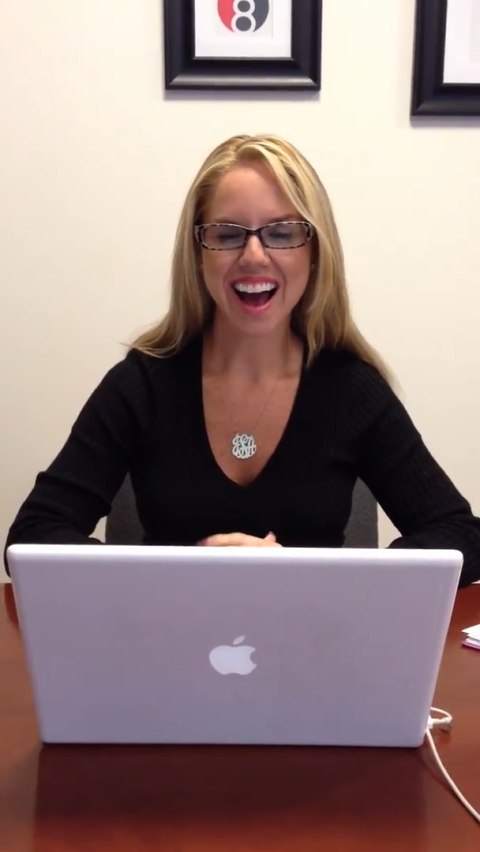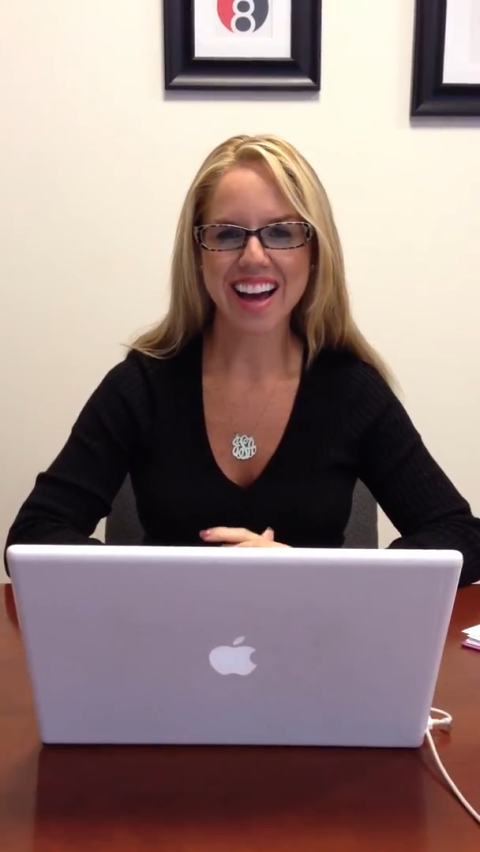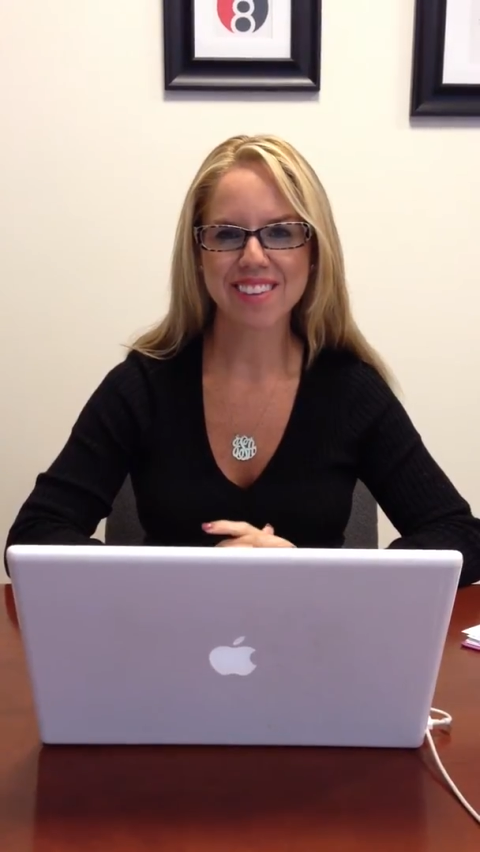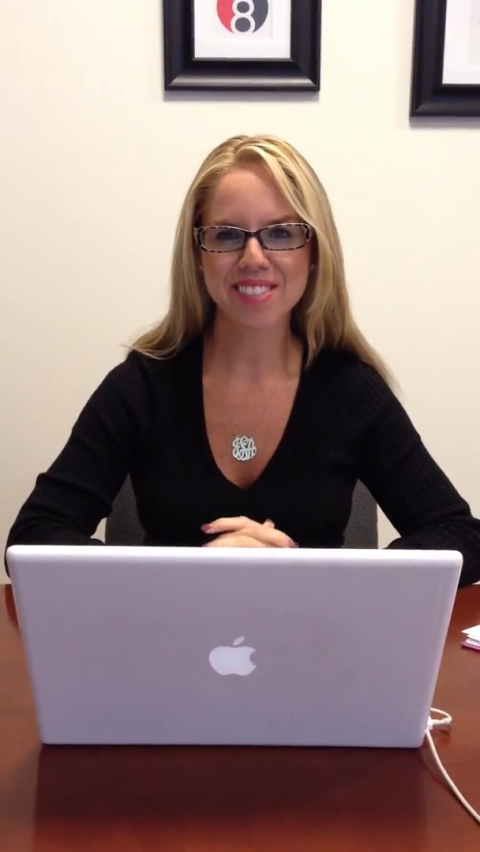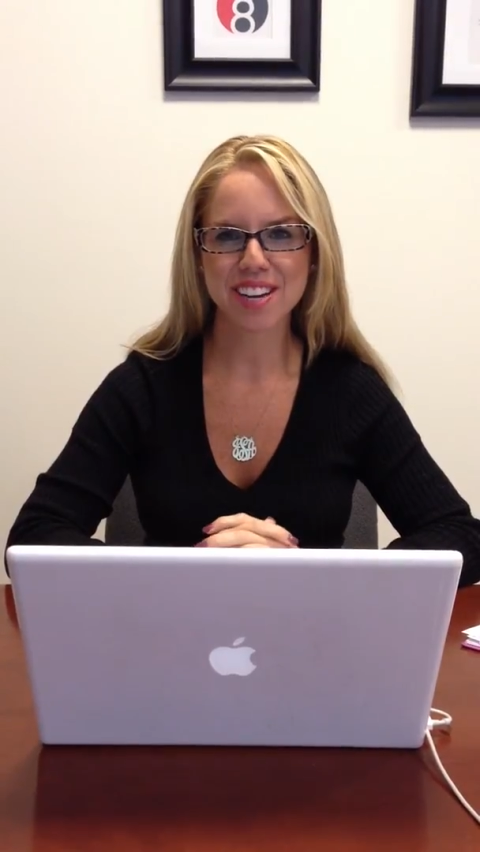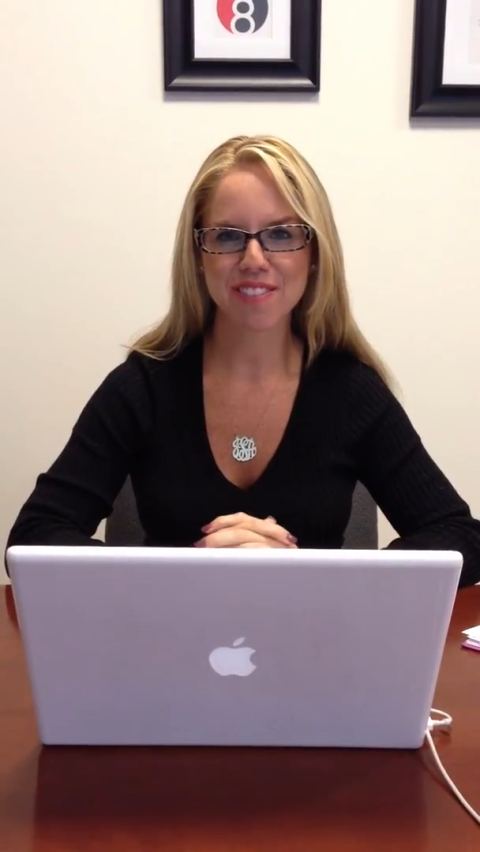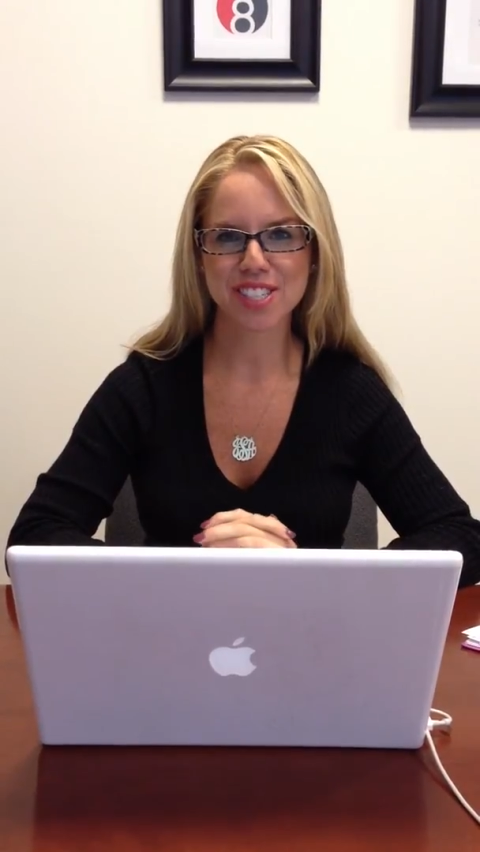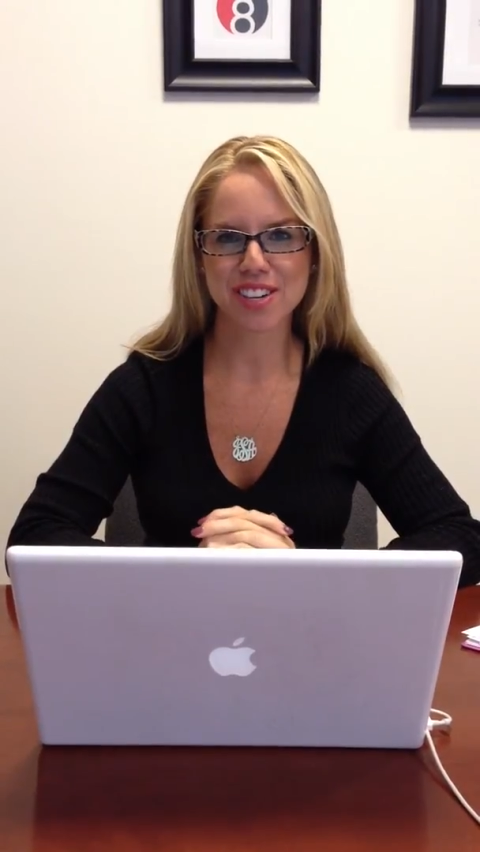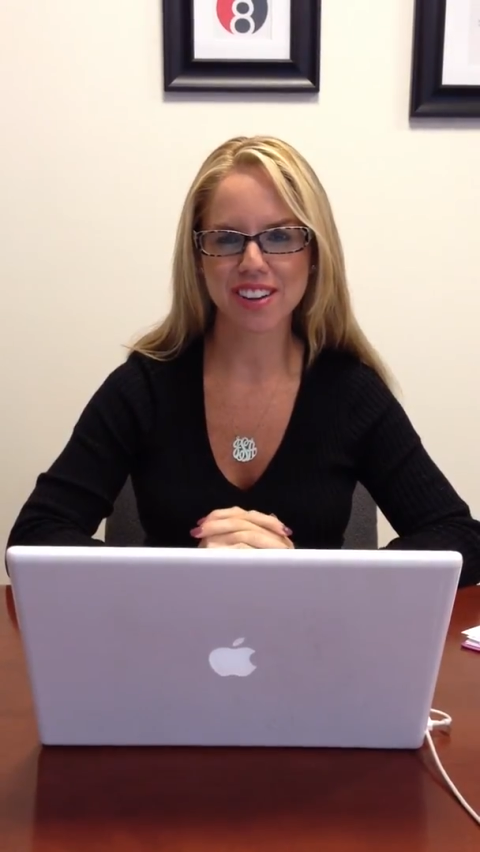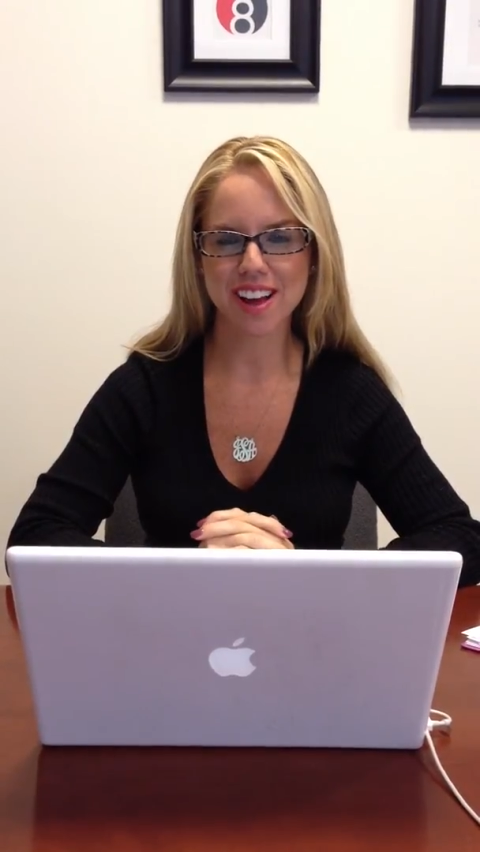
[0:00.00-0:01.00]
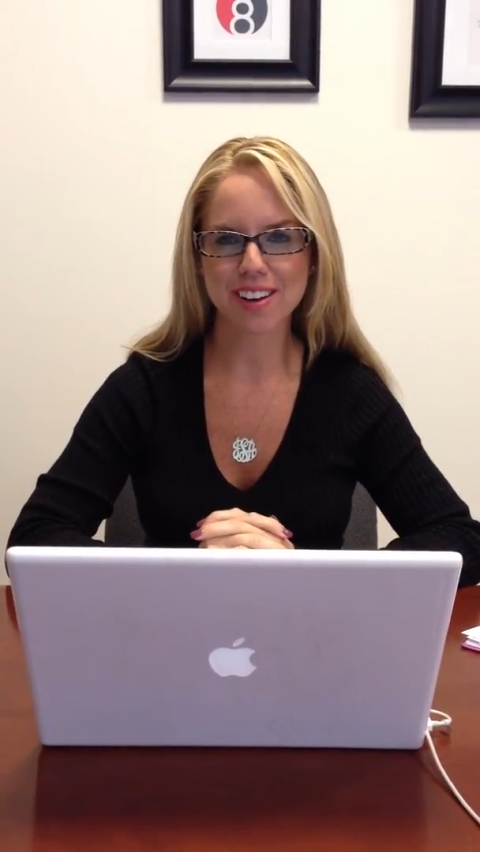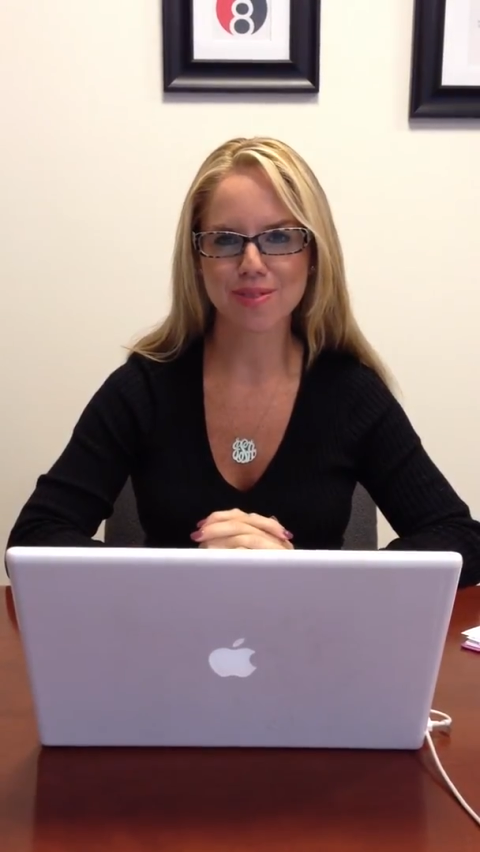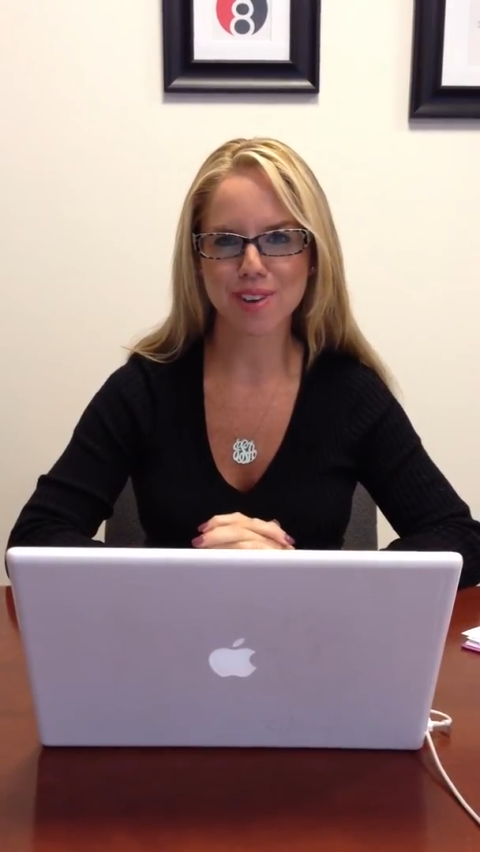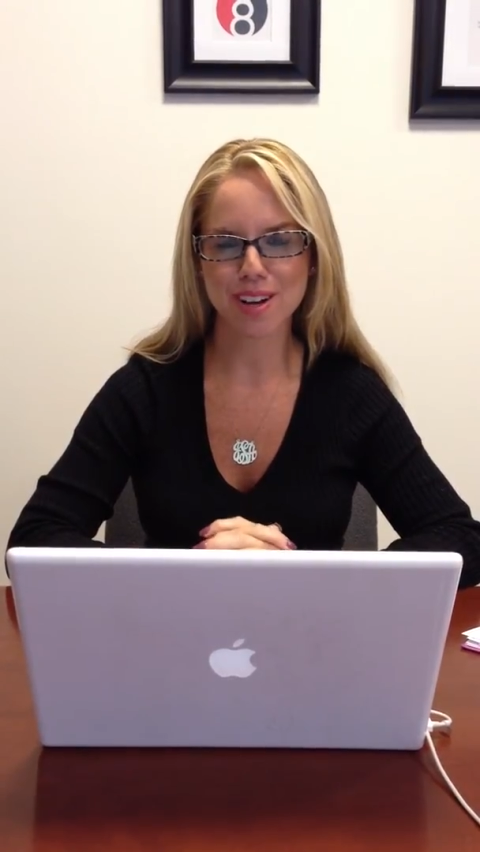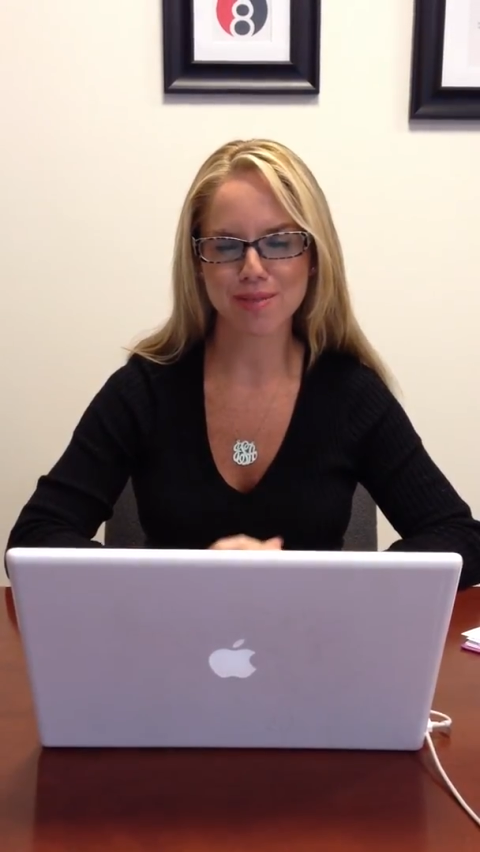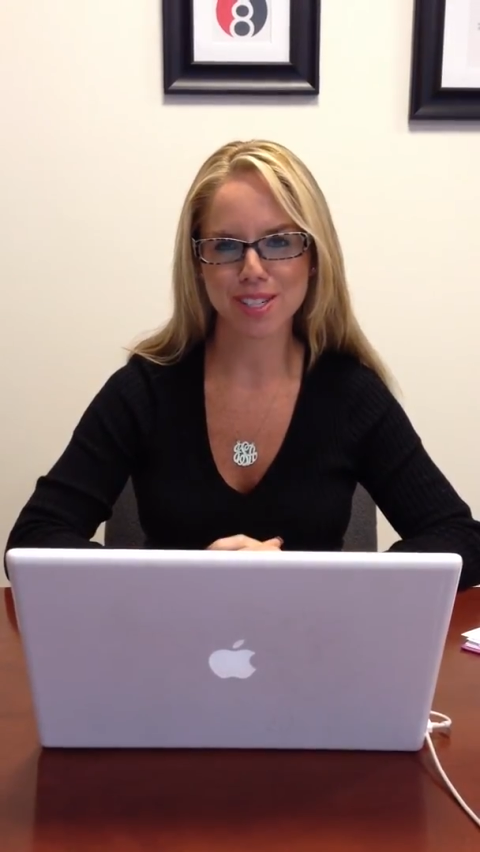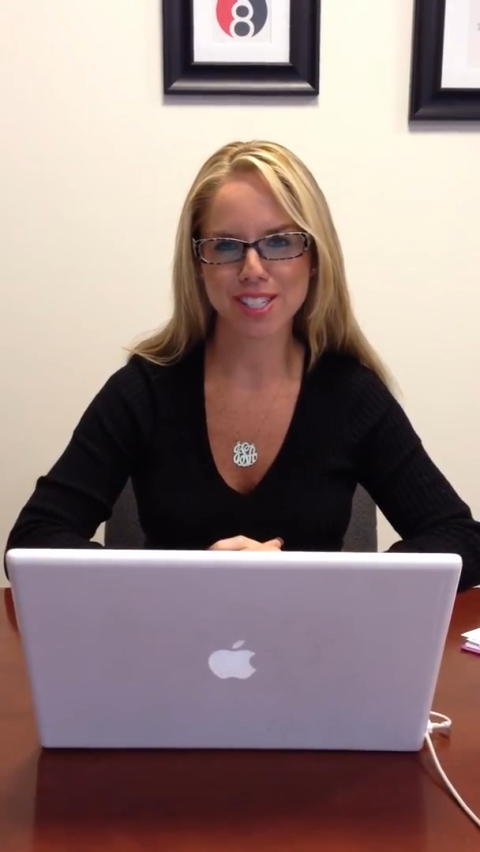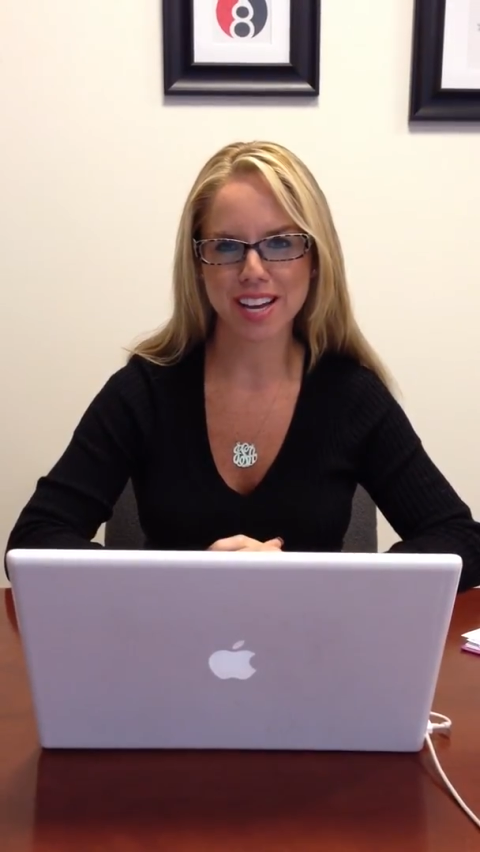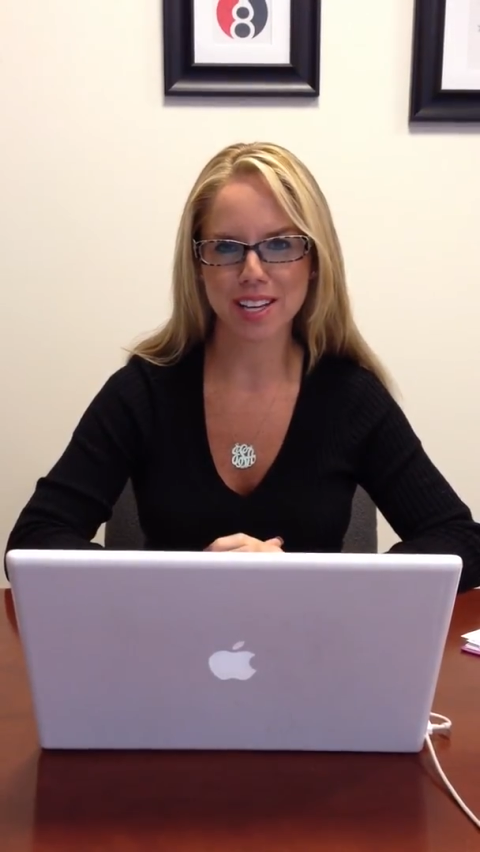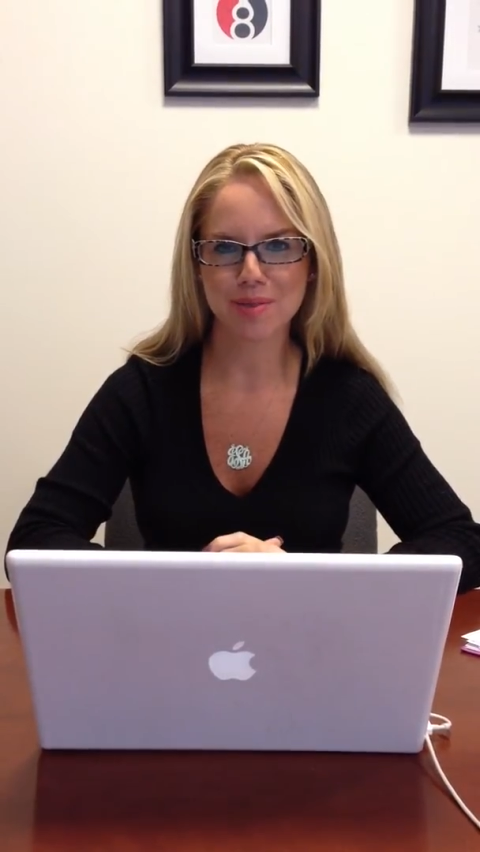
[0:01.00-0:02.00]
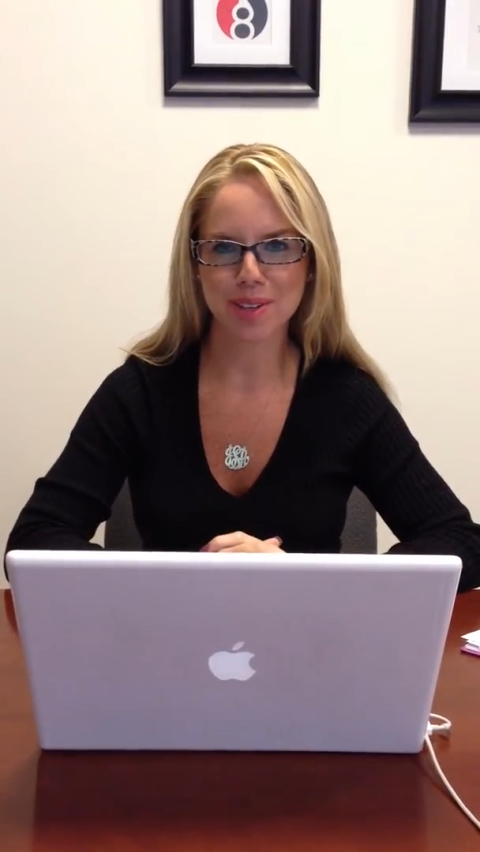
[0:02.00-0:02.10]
Hi, I'm Jennifer Sherlock, and welcome to Jenna